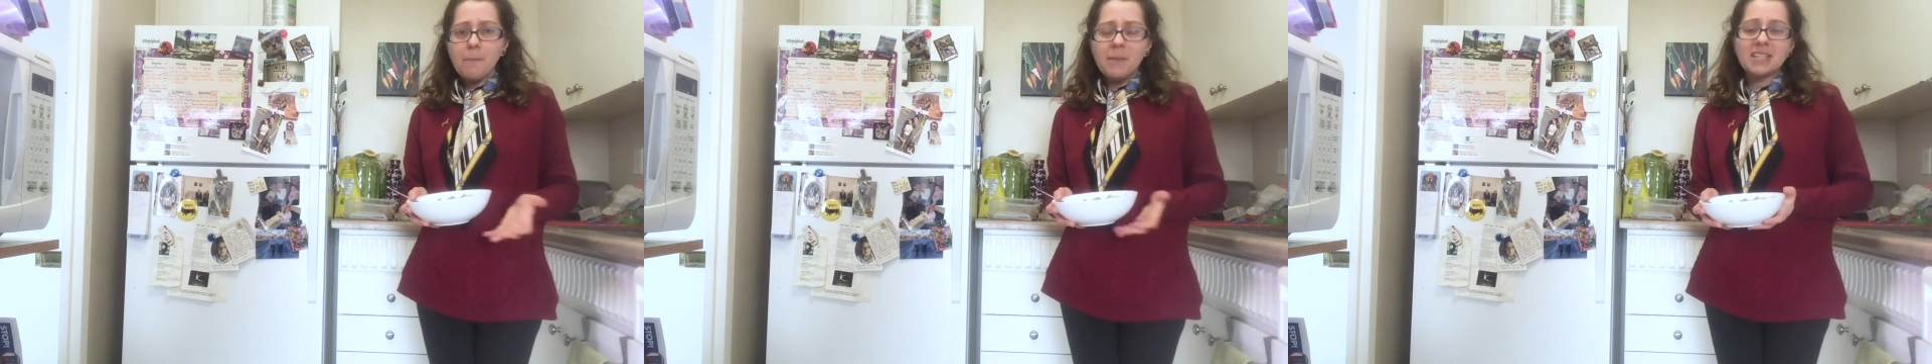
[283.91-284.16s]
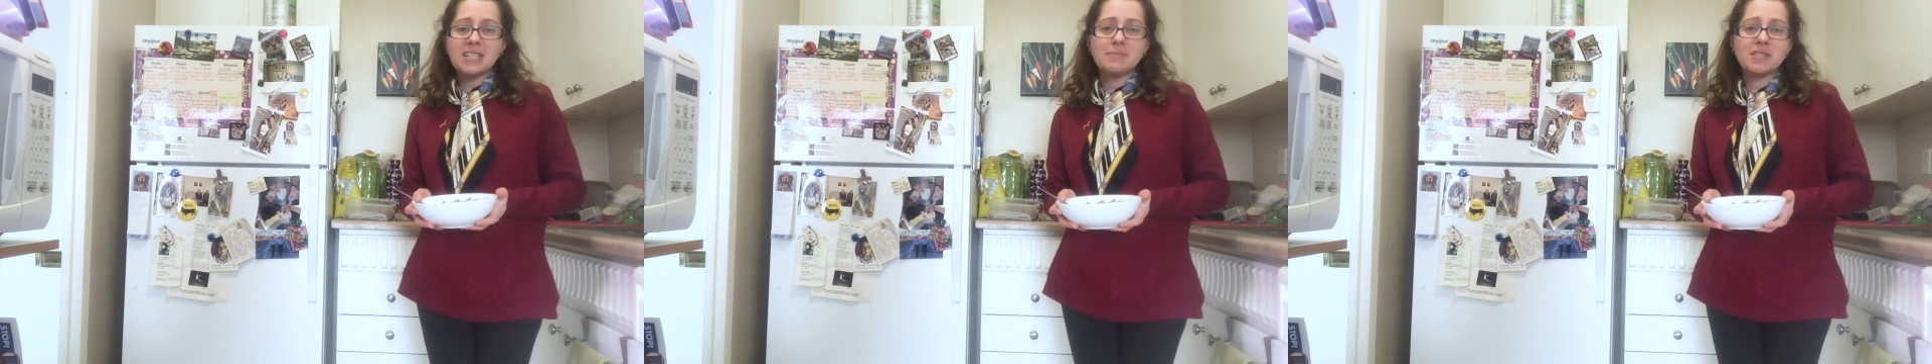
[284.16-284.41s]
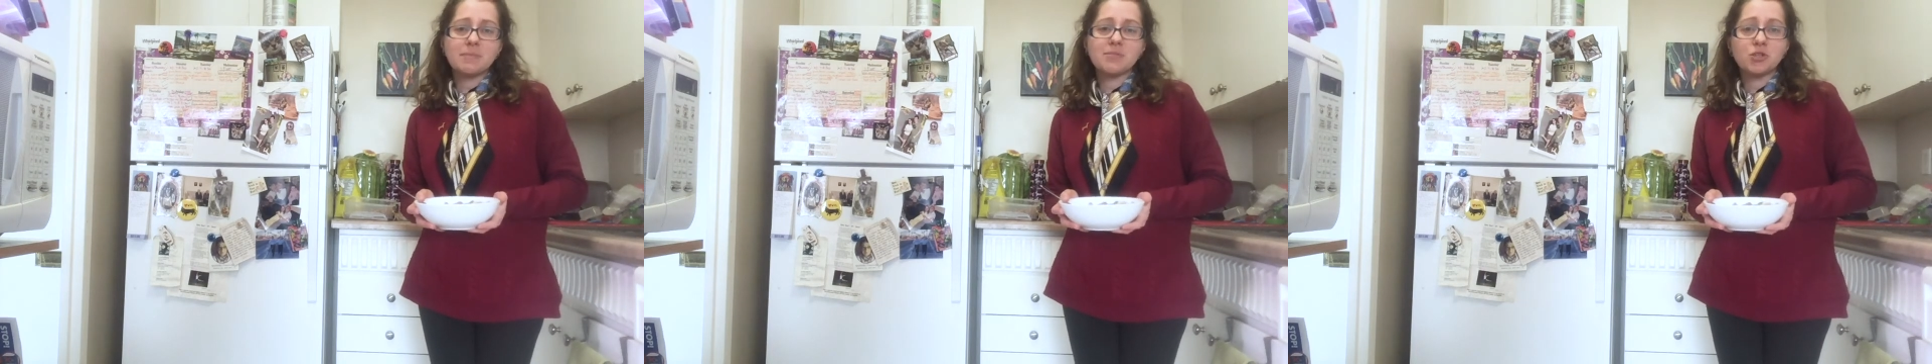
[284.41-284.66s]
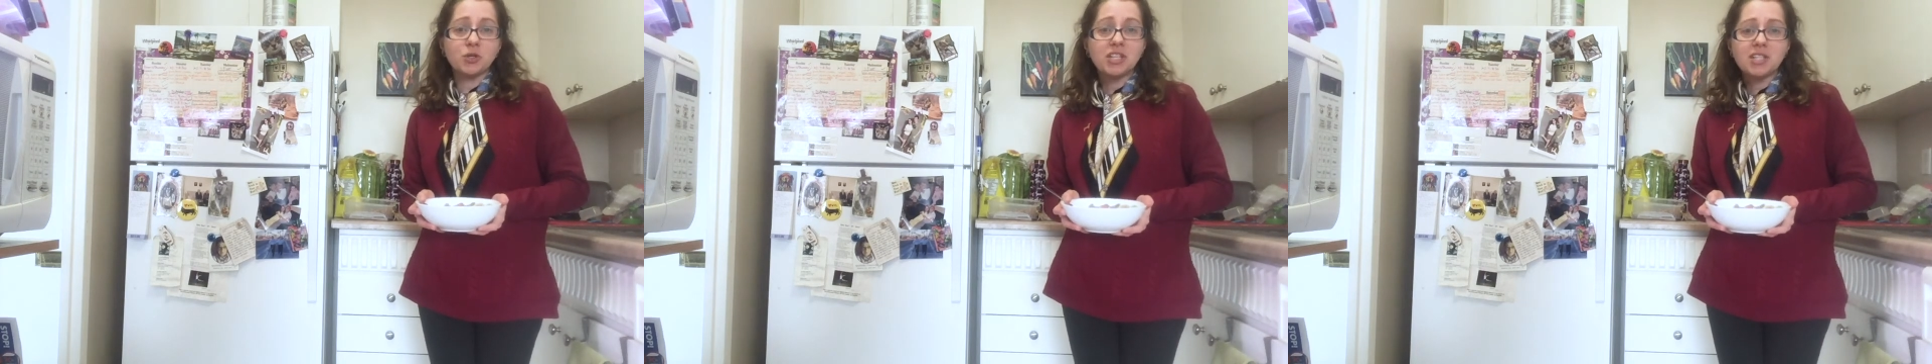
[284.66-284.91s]
mix in some
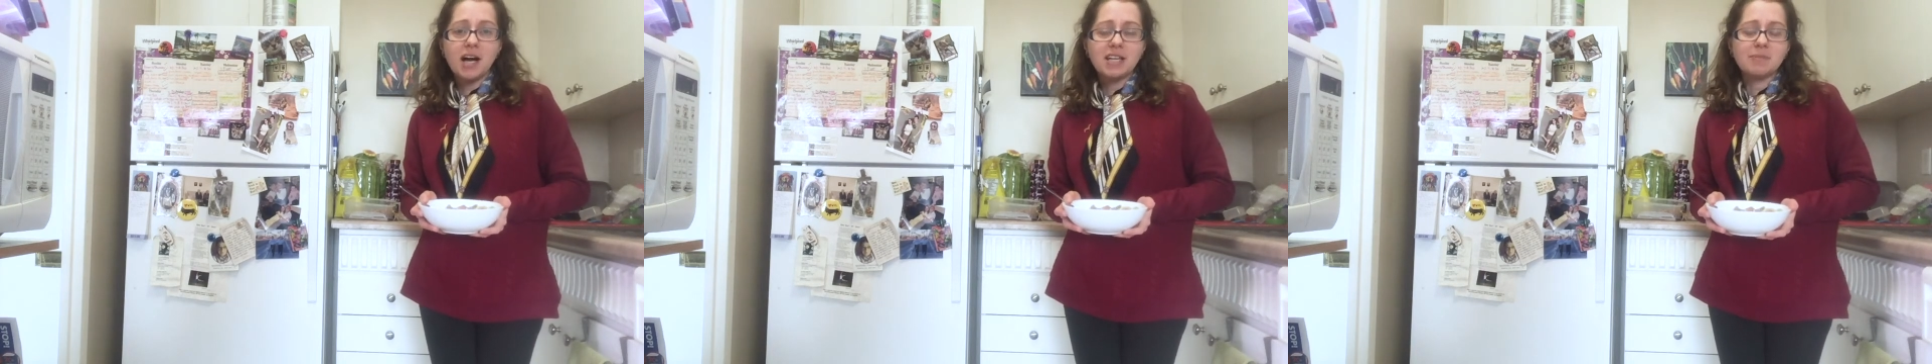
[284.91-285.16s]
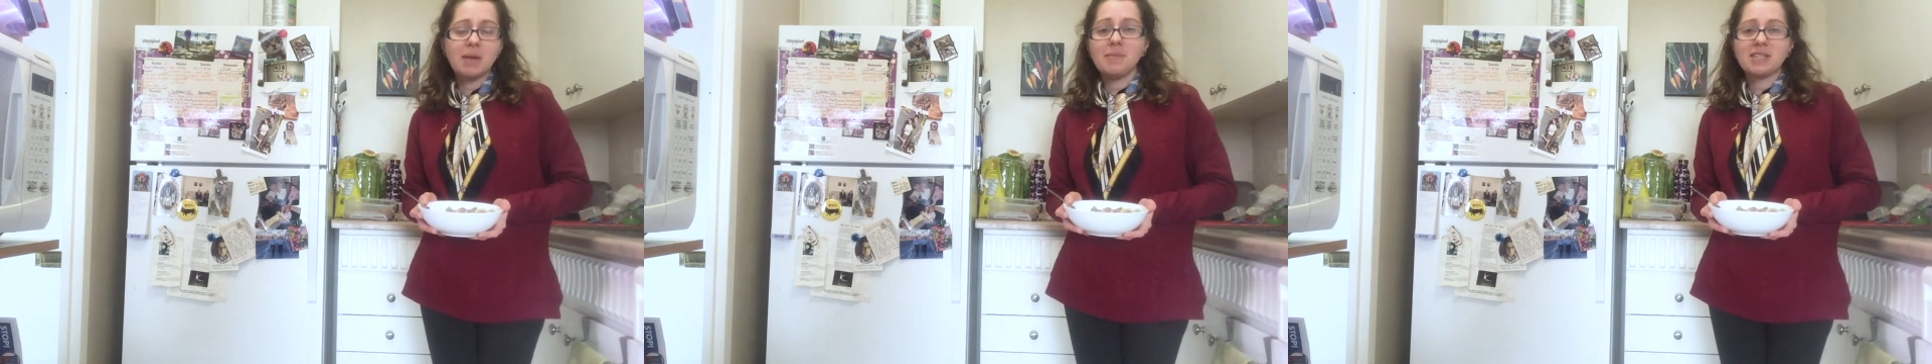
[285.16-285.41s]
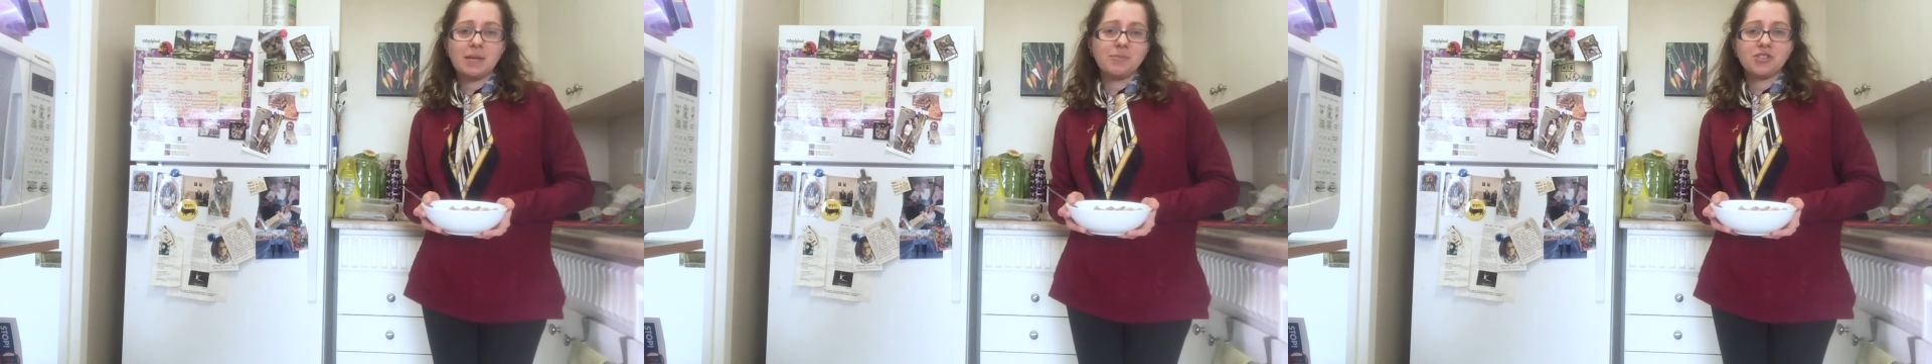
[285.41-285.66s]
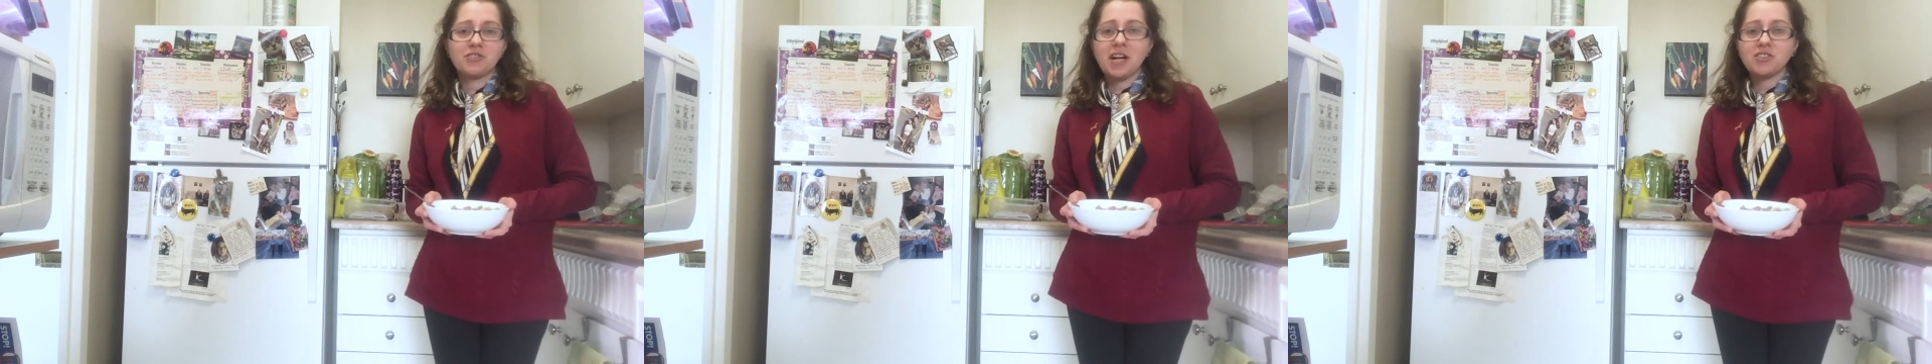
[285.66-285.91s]
soy sauce, maybe some
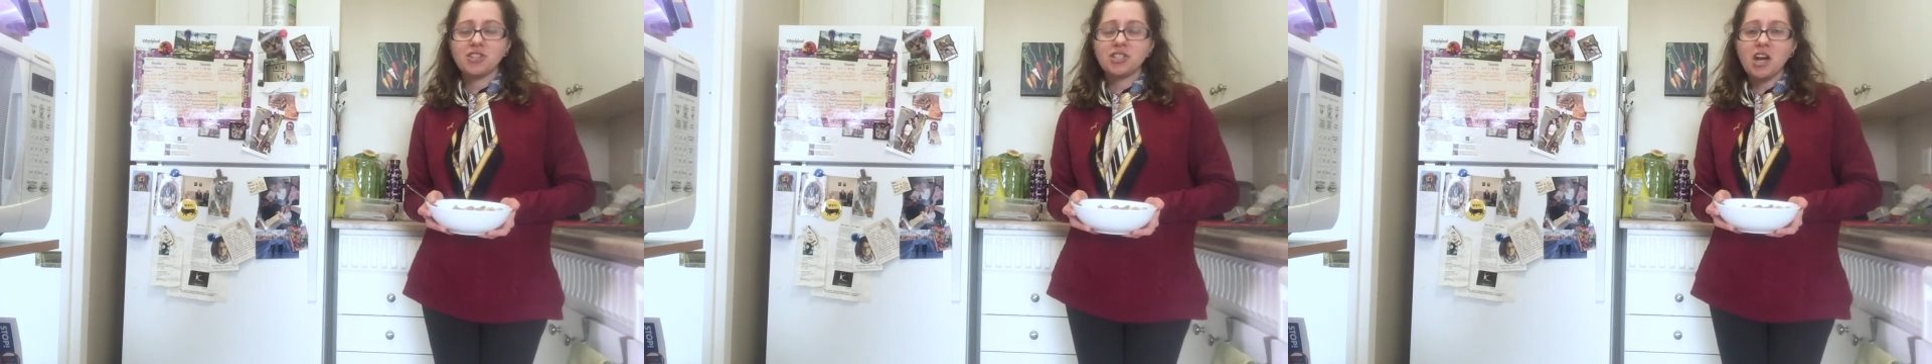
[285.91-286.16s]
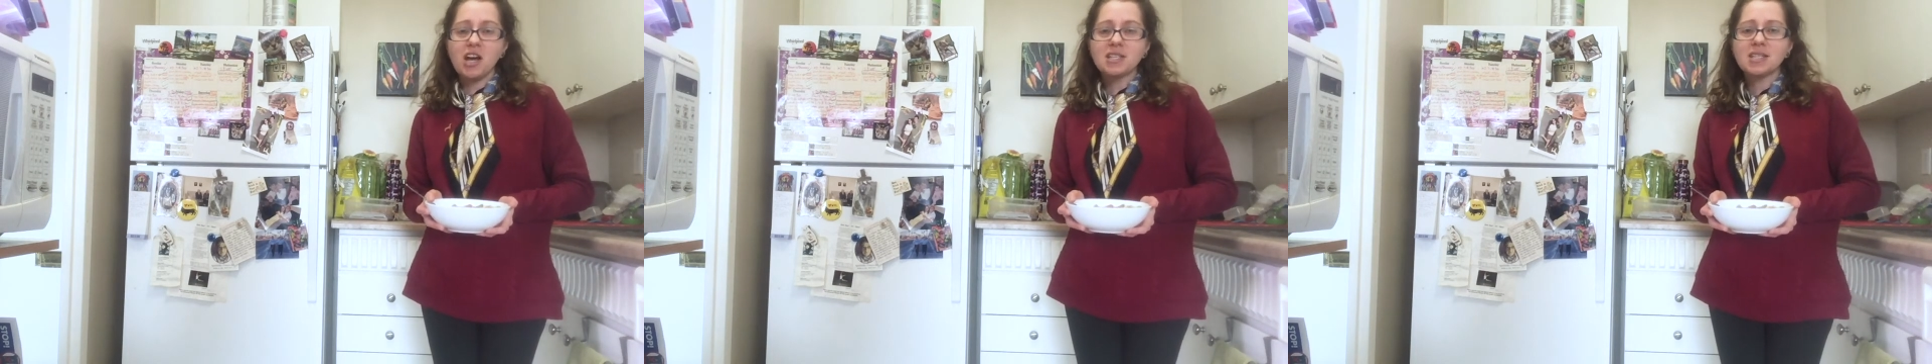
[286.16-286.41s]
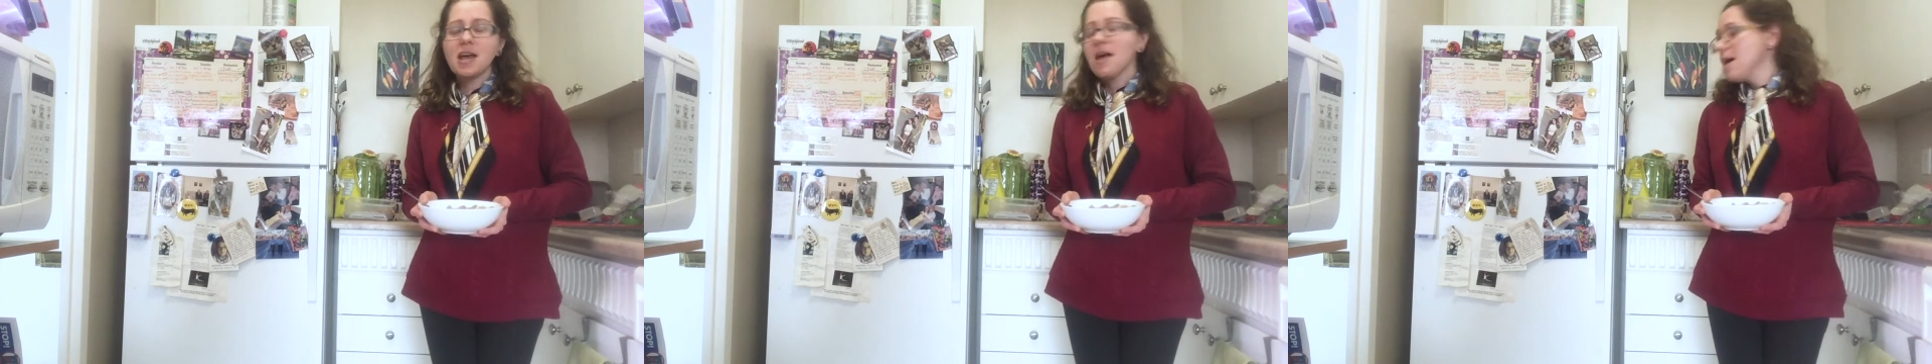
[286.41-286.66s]
sriracha sauce,